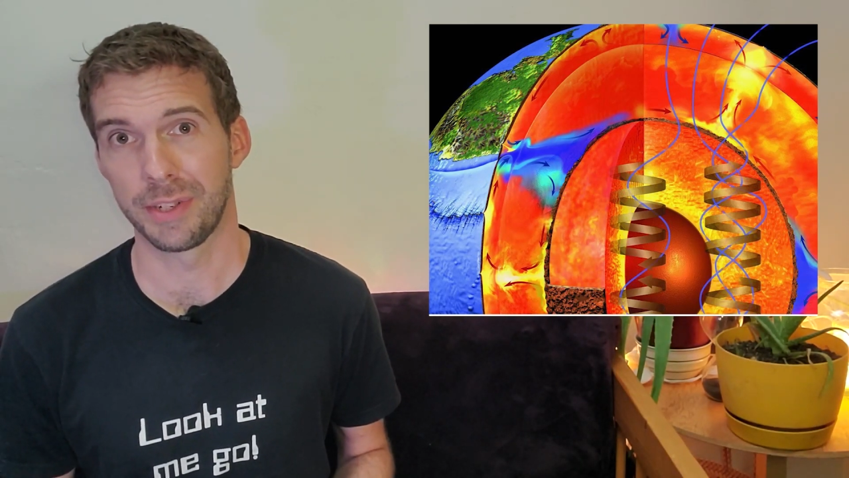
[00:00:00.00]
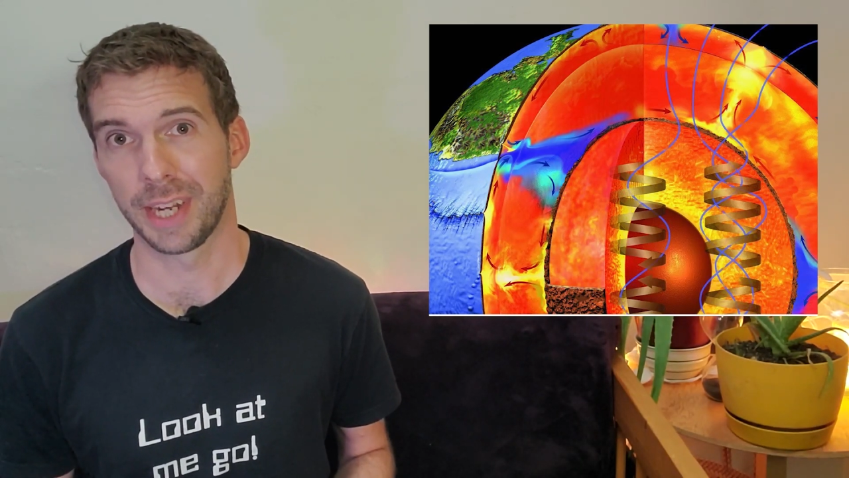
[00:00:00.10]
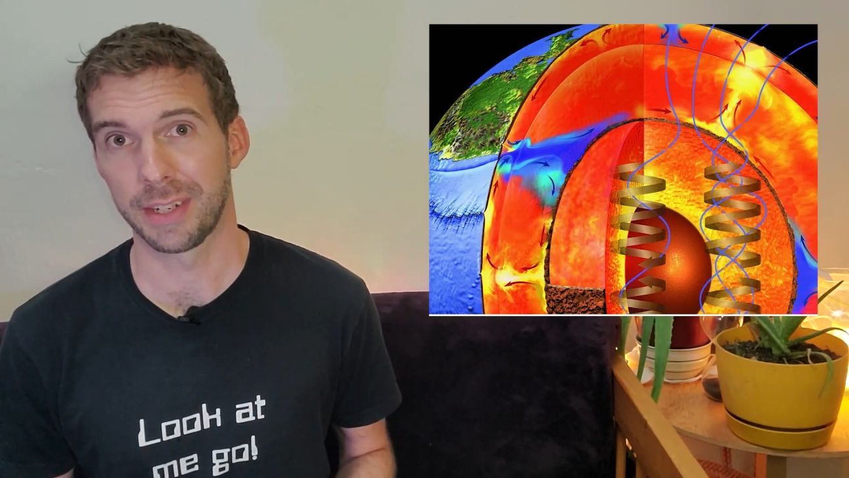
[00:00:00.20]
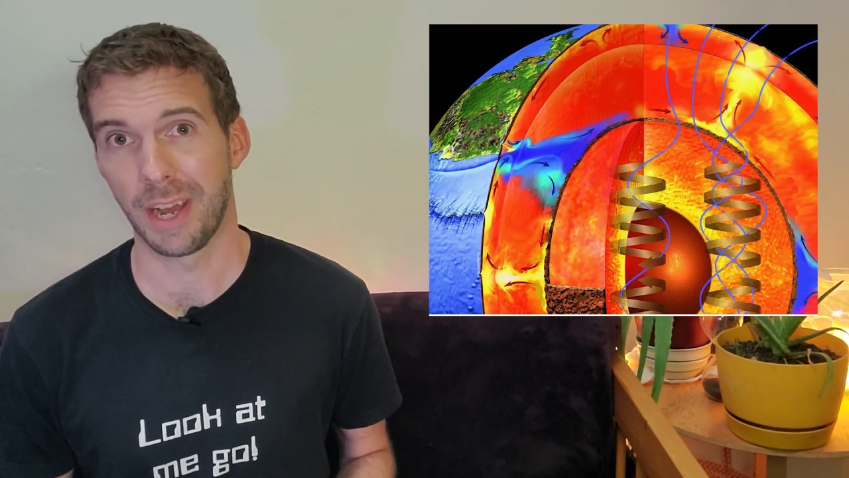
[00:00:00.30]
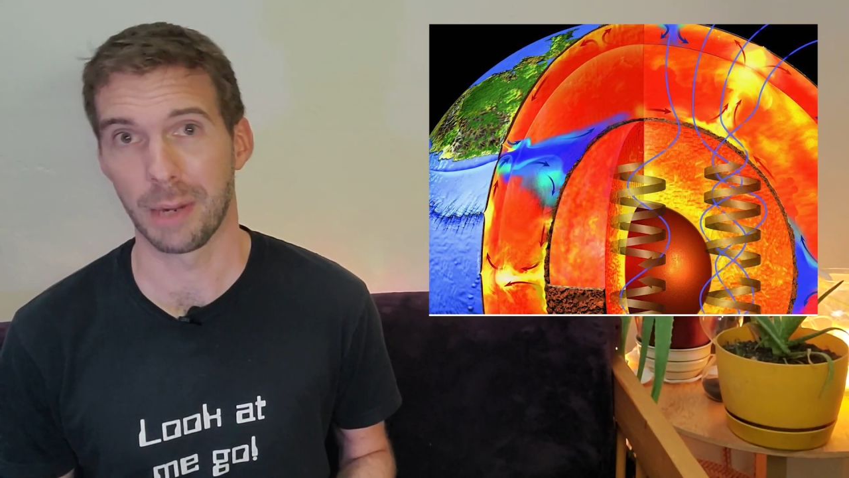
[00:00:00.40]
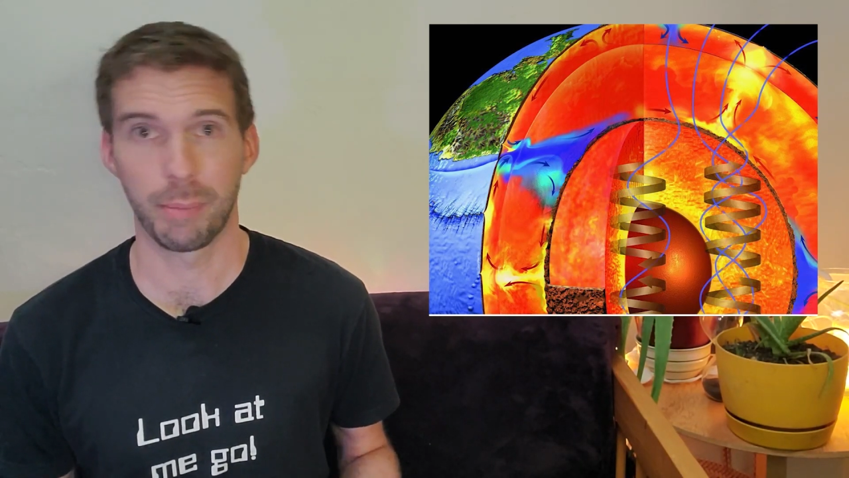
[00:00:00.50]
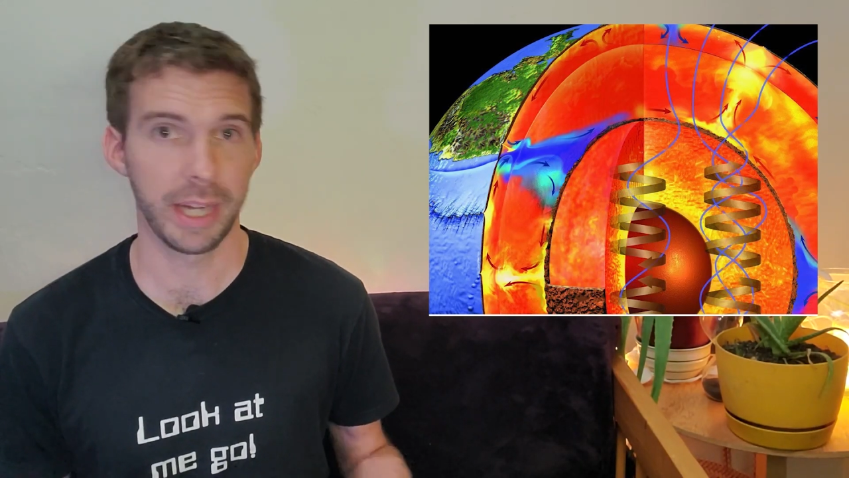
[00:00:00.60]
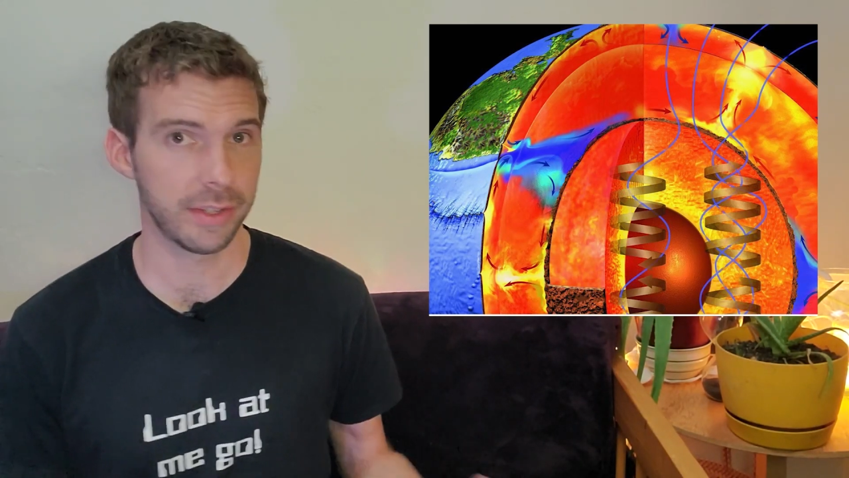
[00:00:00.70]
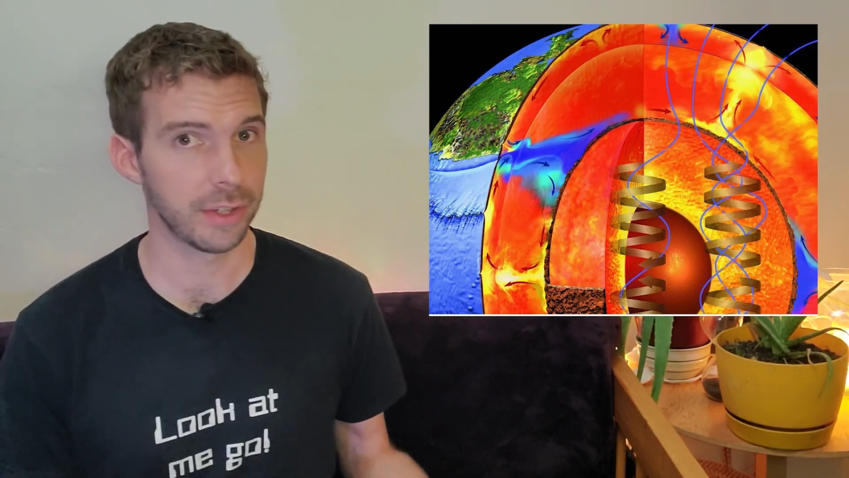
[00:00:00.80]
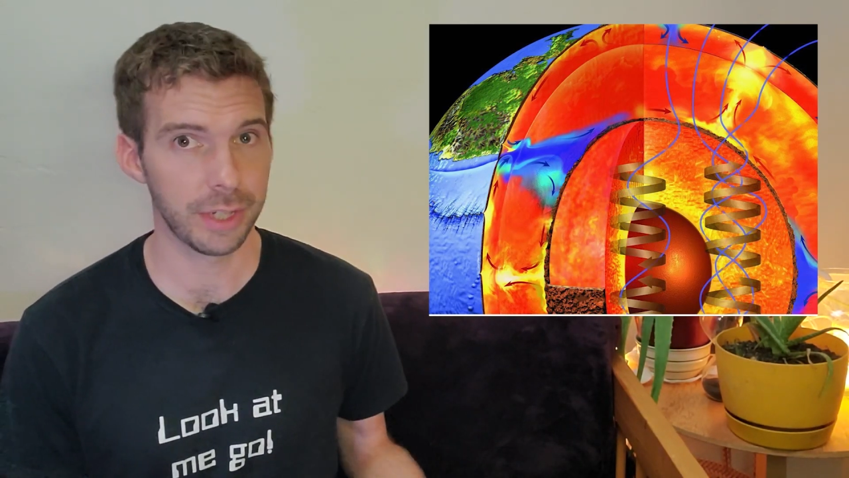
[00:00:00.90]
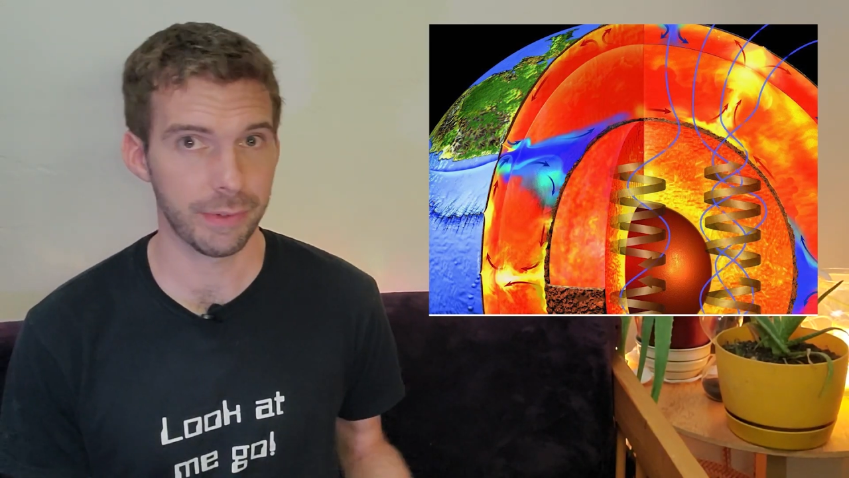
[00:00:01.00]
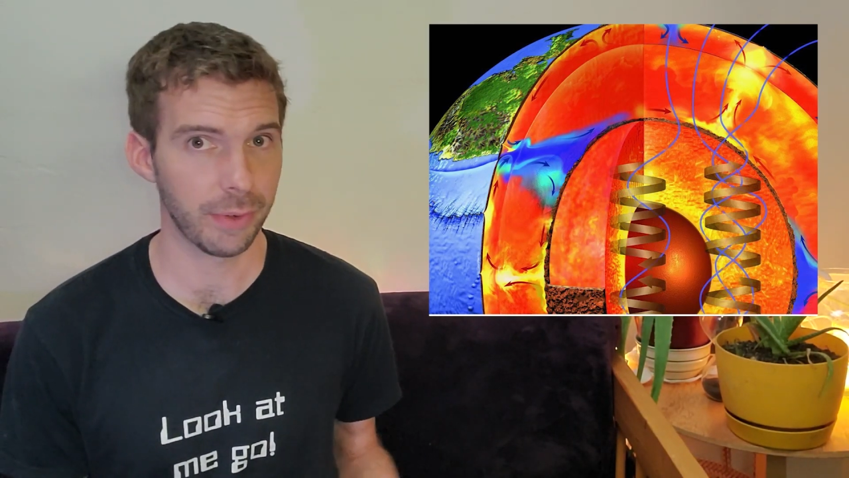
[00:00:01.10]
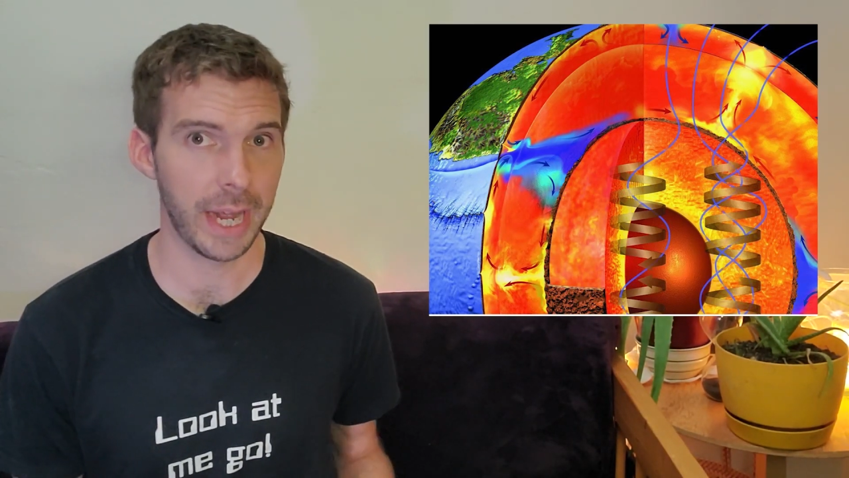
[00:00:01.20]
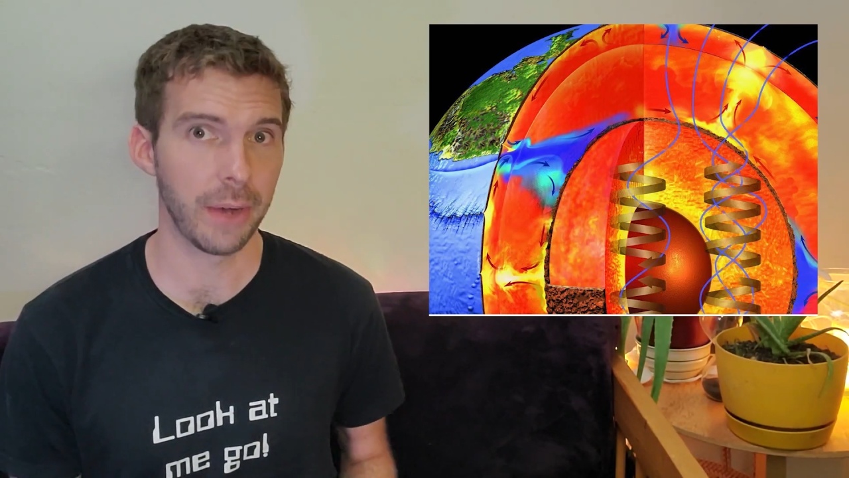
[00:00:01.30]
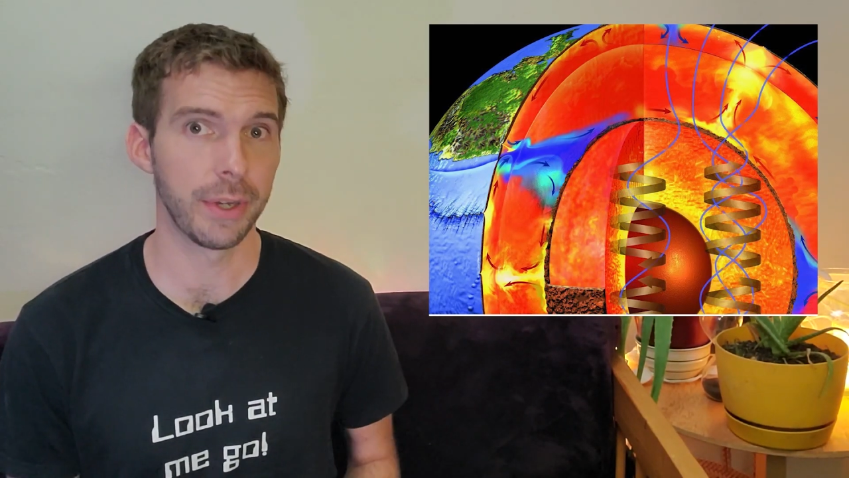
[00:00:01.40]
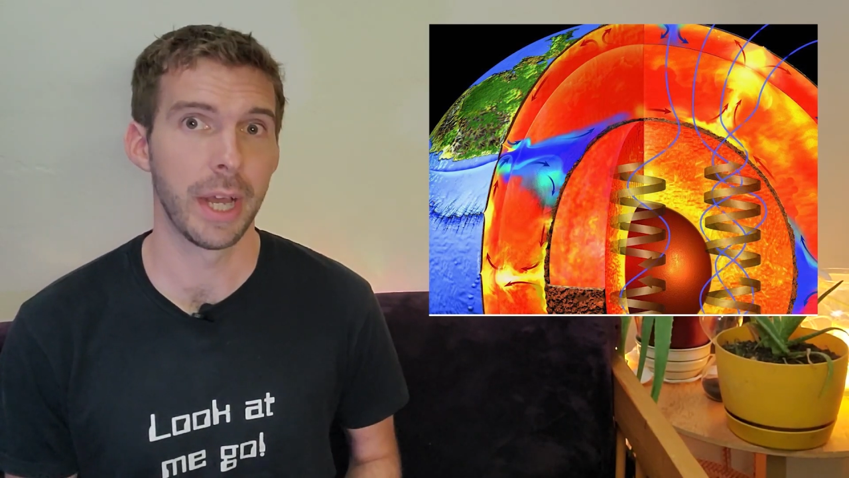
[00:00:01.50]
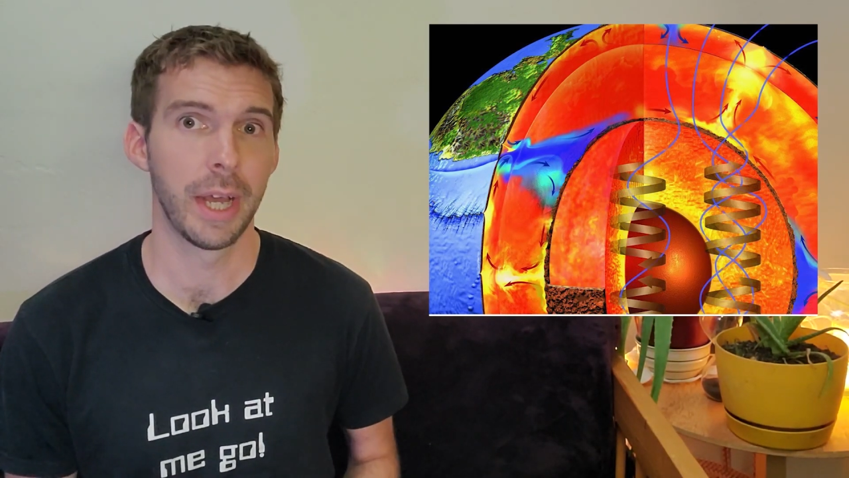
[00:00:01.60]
tectonic plates to shift around,